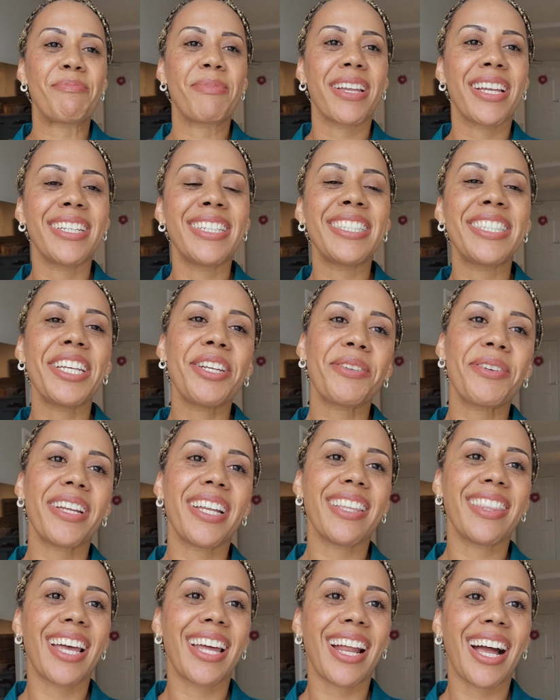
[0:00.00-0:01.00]

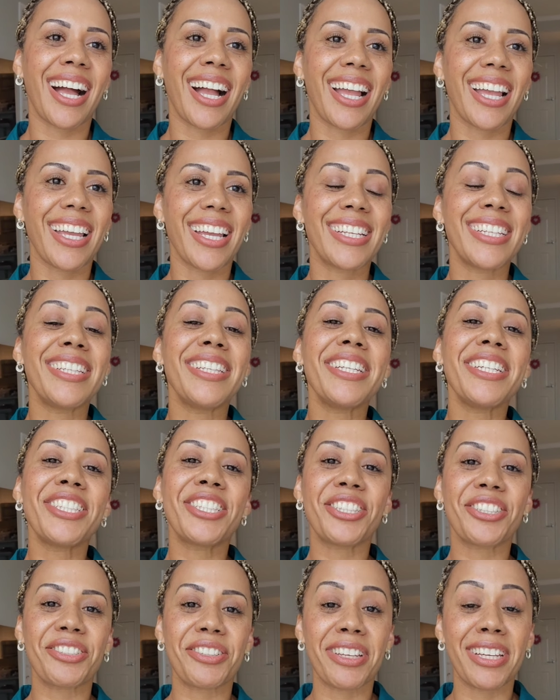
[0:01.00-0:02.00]
Considering that I
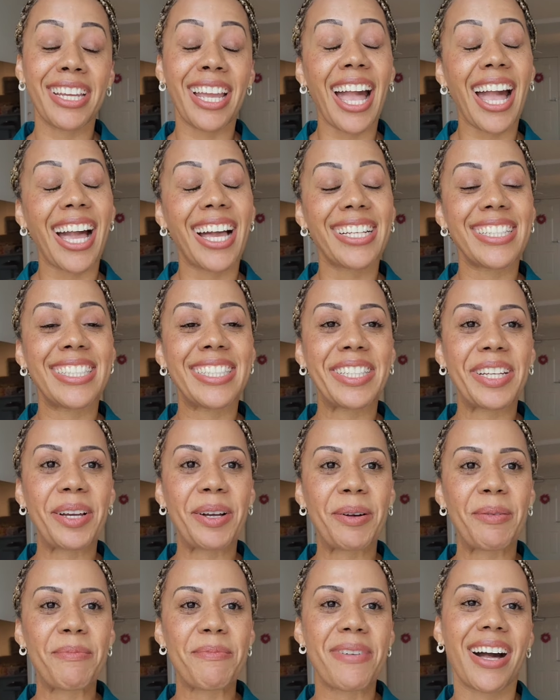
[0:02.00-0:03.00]
initially had
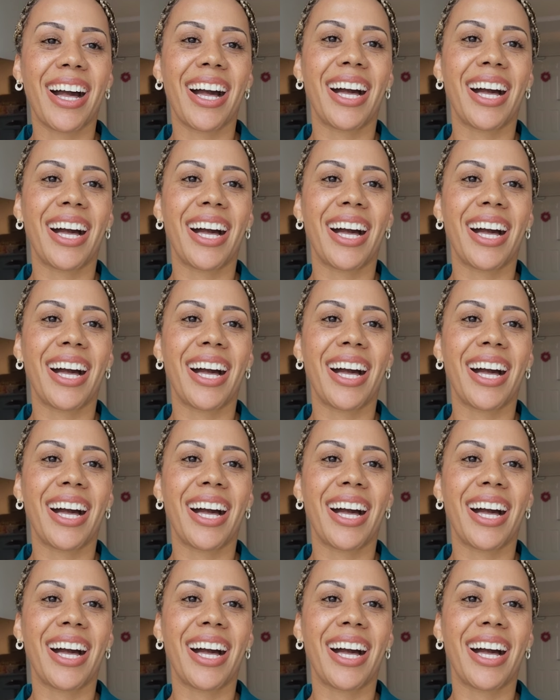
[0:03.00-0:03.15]
some